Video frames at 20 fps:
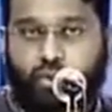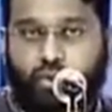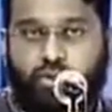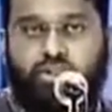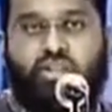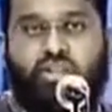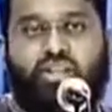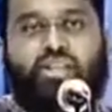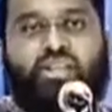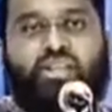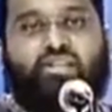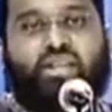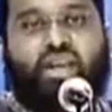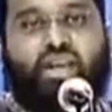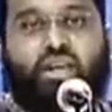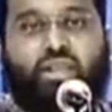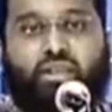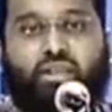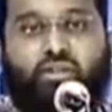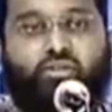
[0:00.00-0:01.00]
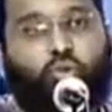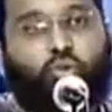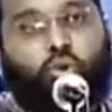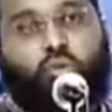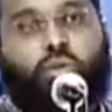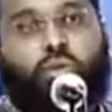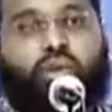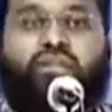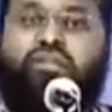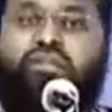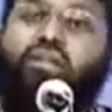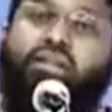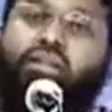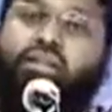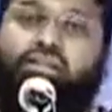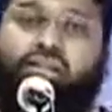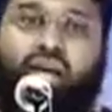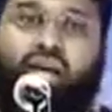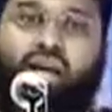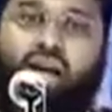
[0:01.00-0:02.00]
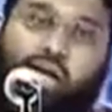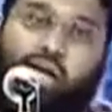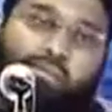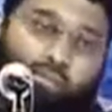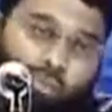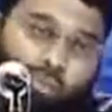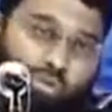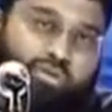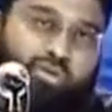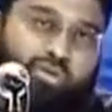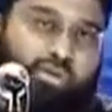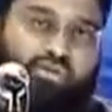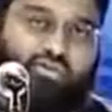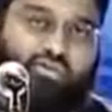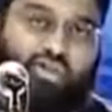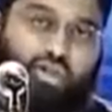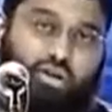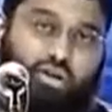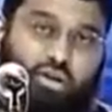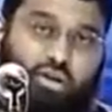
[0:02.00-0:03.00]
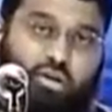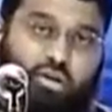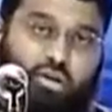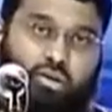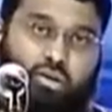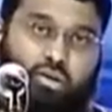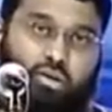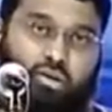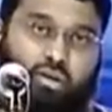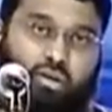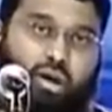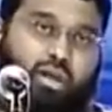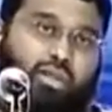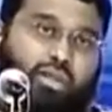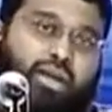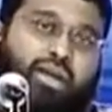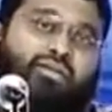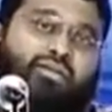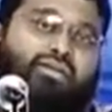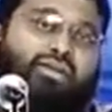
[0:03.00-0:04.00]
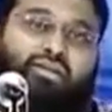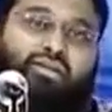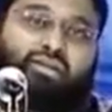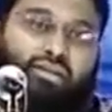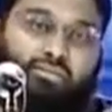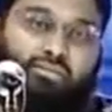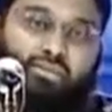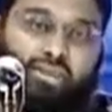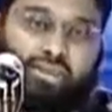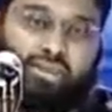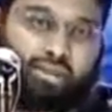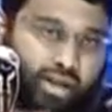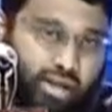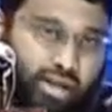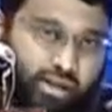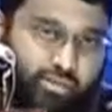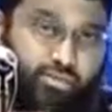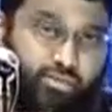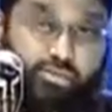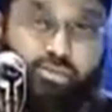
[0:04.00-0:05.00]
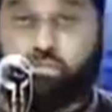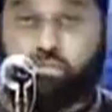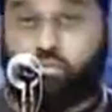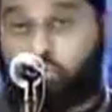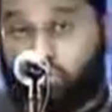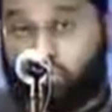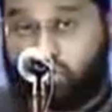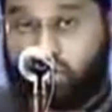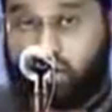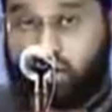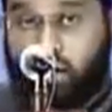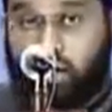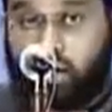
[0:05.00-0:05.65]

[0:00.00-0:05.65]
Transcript: To say this, you are basically saying, I'm a person of Jannah. And that's not something that any Muslim should say.